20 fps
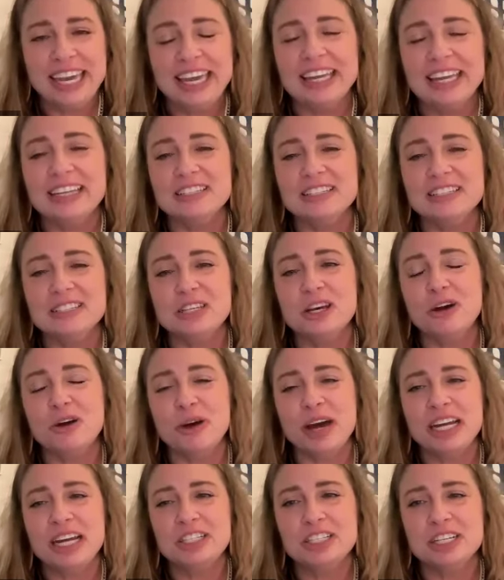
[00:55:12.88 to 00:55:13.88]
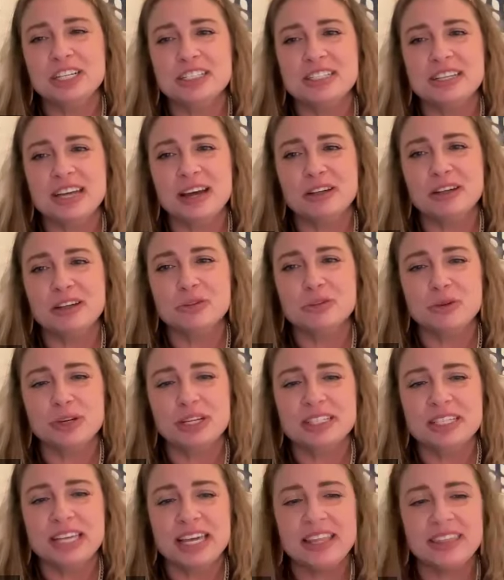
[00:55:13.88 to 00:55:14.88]
again, I just want
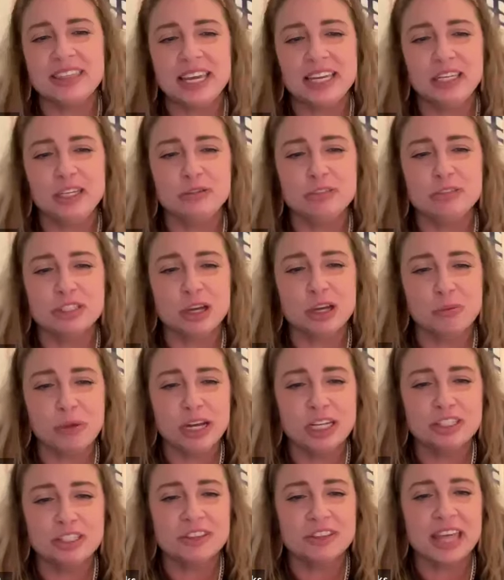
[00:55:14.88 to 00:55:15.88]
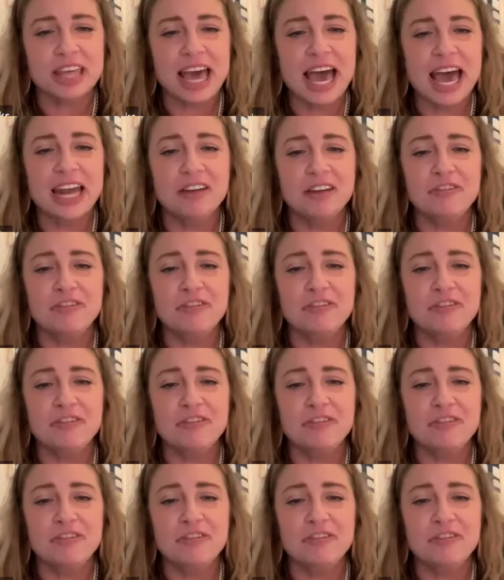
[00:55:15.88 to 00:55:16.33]
to say thank you so much for that.